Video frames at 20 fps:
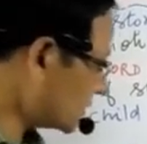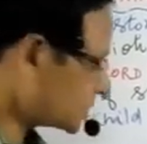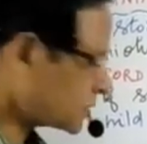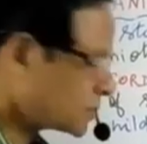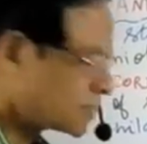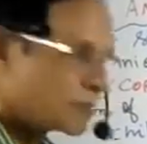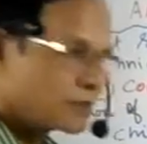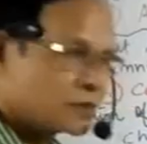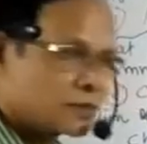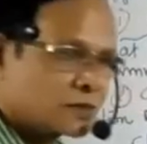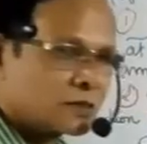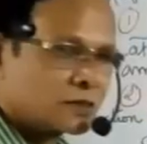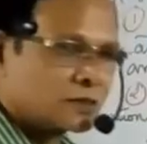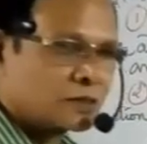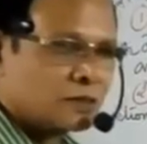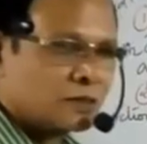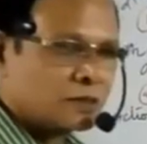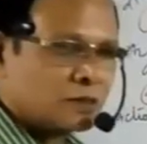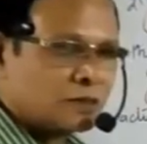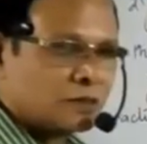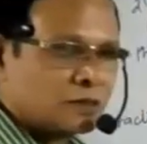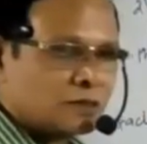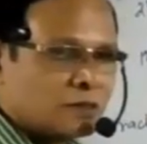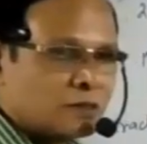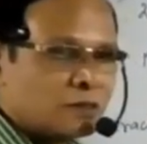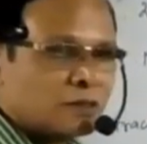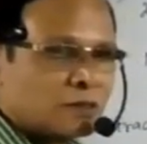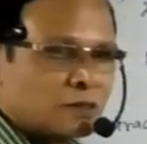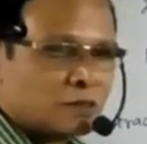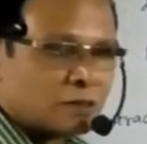vessels,
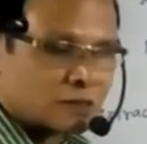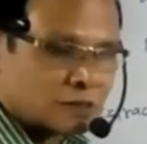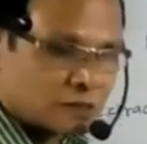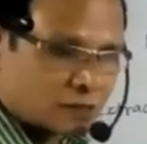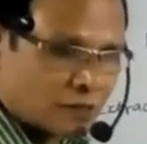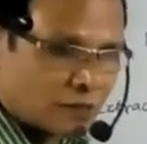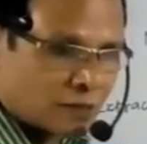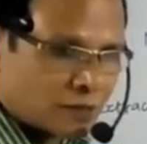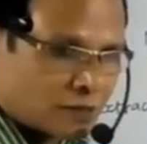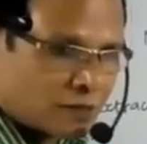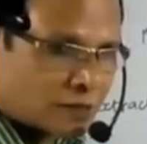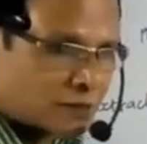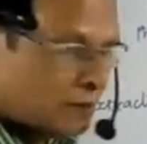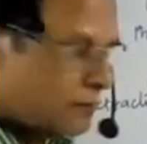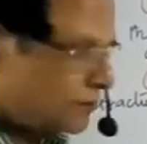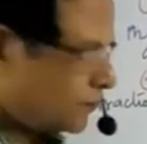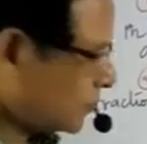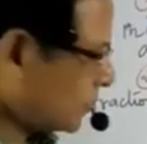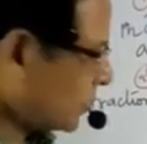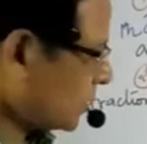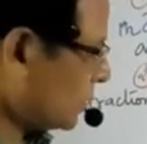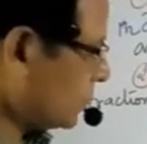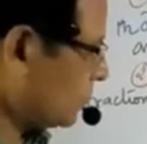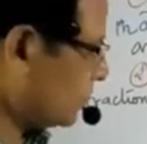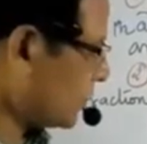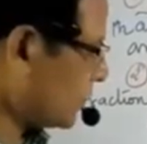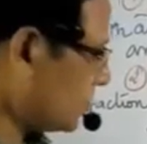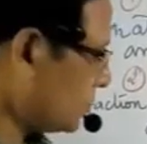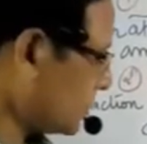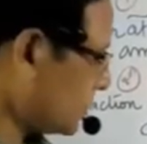cells,
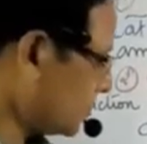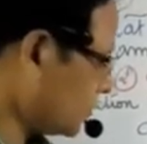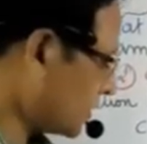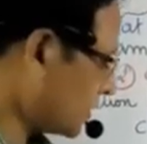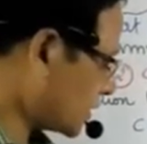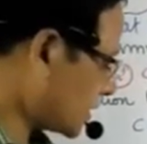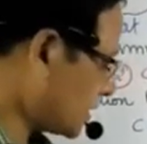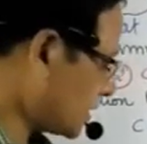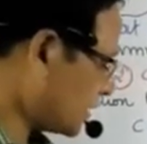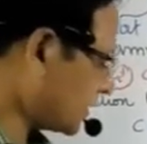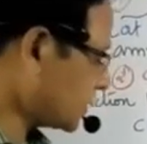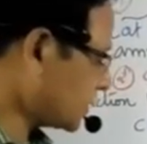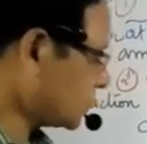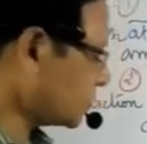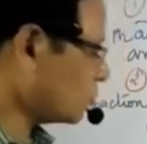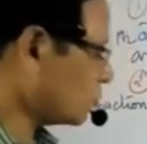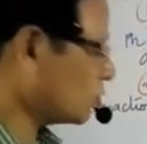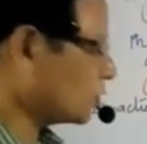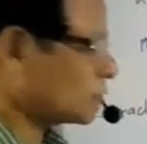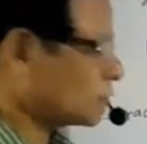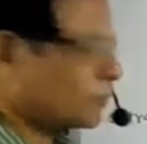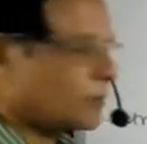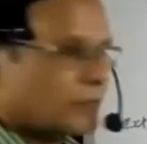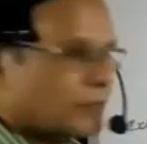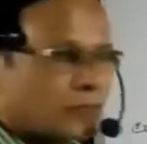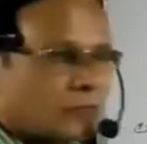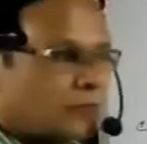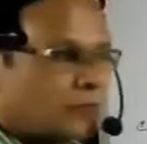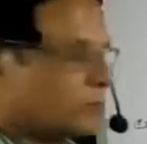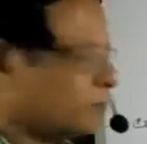from where we are collecting what we
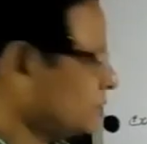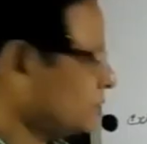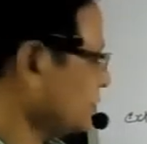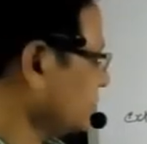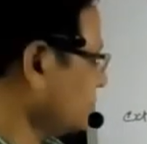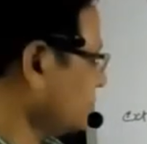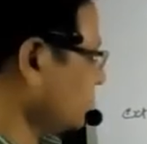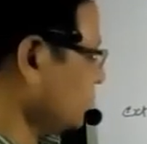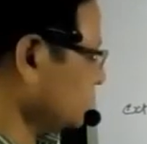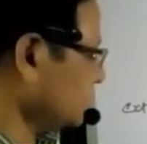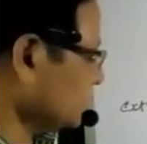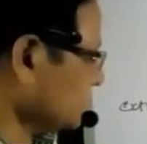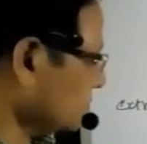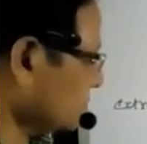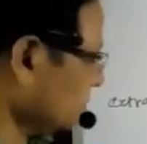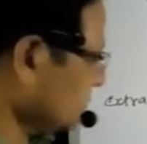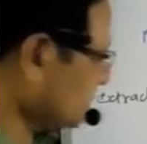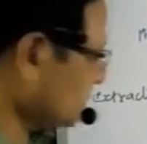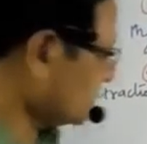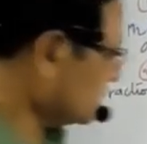have, the blood. So,